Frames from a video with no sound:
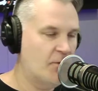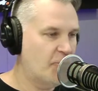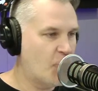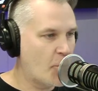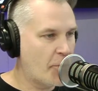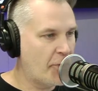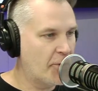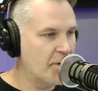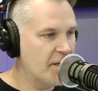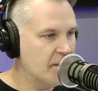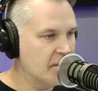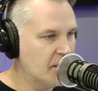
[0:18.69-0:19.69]

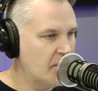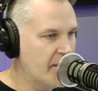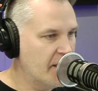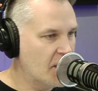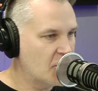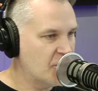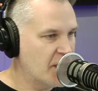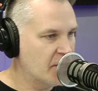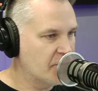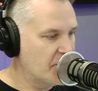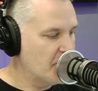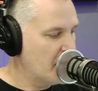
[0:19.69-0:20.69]
4:30 is going to be the next chance
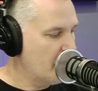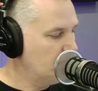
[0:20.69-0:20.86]
for you to